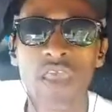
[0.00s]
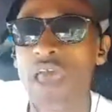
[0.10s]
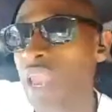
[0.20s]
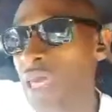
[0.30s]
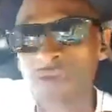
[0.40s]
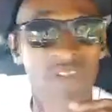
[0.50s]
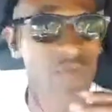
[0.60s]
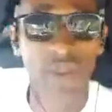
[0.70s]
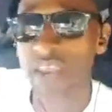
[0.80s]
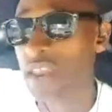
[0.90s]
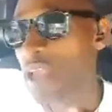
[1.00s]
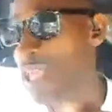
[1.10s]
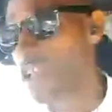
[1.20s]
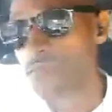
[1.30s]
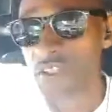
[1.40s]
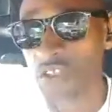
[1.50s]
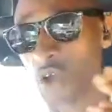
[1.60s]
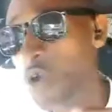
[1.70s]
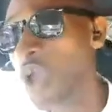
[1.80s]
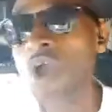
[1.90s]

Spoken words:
And I'll explain in a later video